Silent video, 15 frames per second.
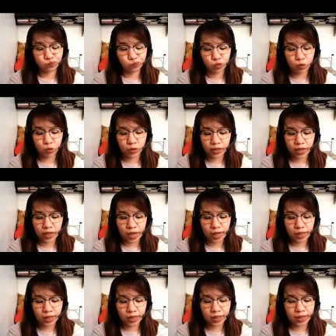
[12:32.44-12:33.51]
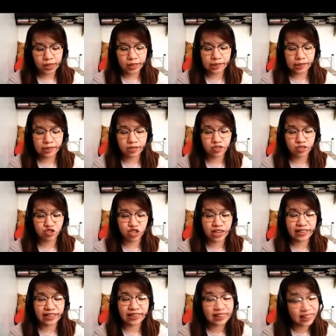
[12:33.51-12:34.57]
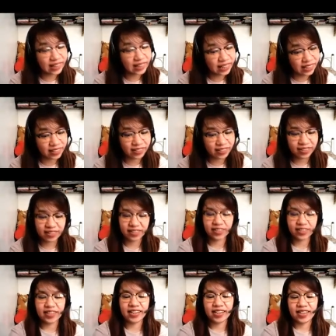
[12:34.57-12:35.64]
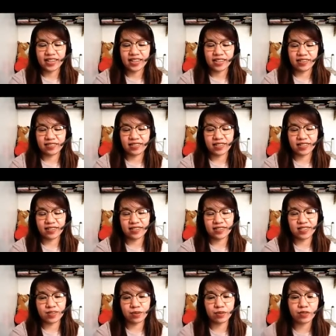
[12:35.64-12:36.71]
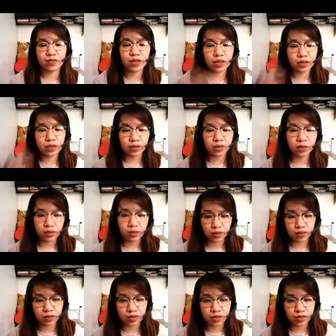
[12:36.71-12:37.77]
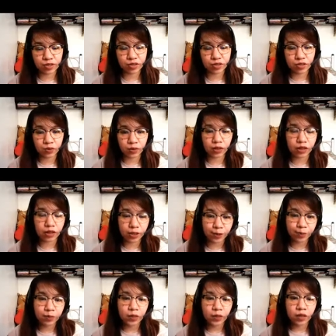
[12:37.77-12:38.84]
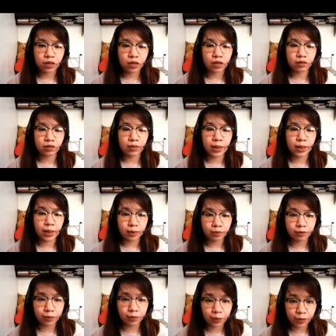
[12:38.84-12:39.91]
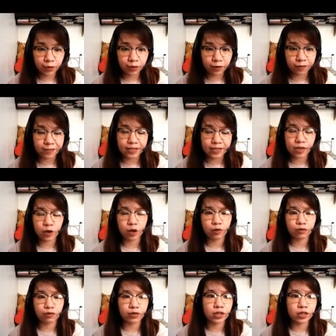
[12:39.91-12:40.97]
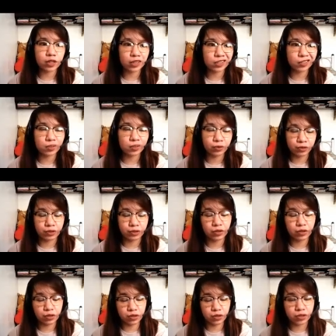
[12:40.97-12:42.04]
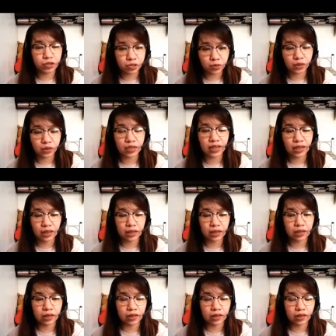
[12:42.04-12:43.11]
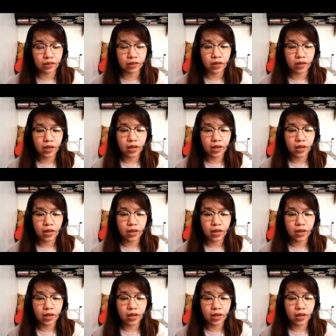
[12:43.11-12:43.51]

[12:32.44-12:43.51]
What else? Gently. Okay, so if you can notice, usually adverbs often or usually end